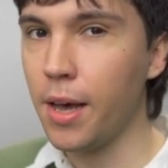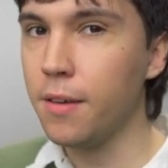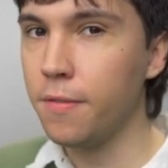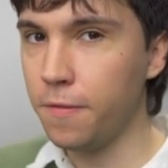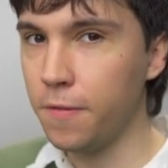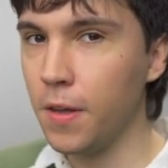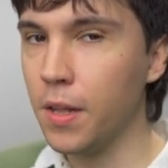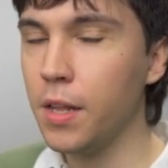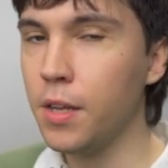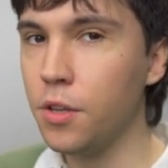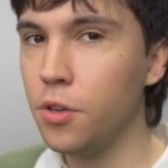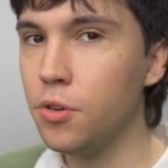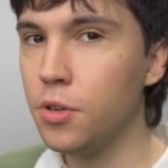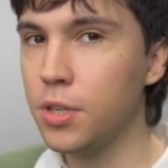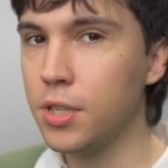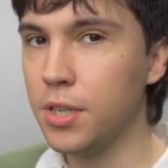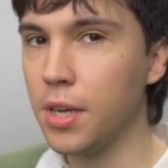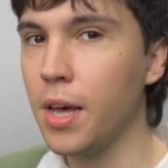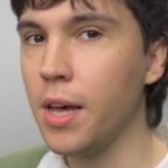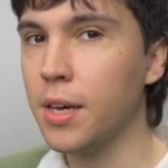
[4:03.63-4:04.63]
I feel like you
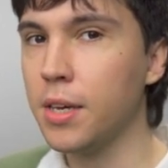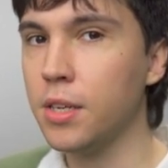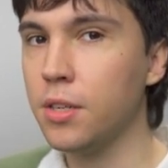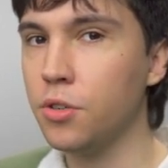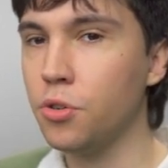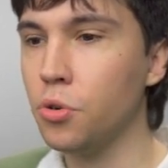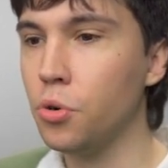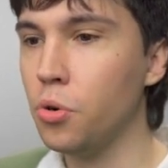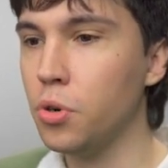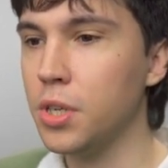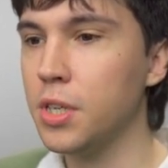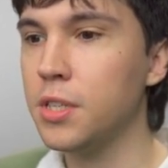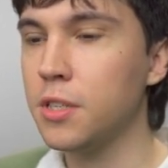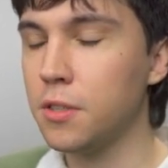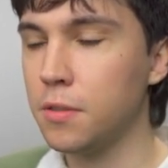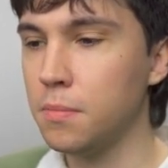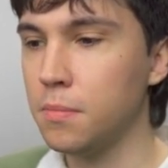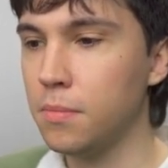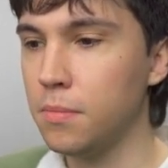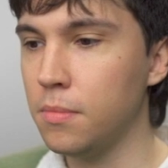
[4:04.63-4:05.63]
could target your
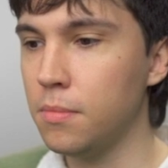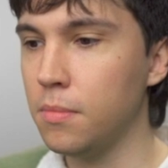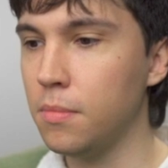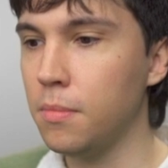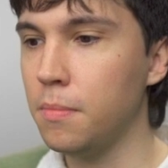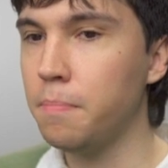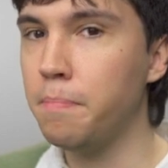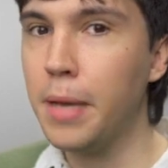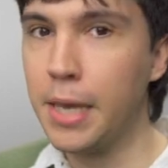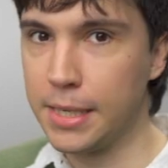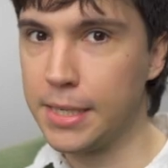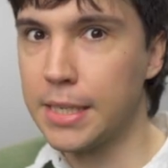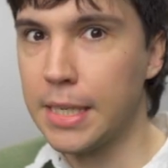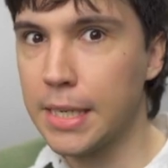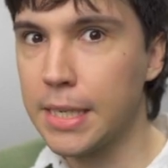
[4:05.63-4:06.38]
audience better.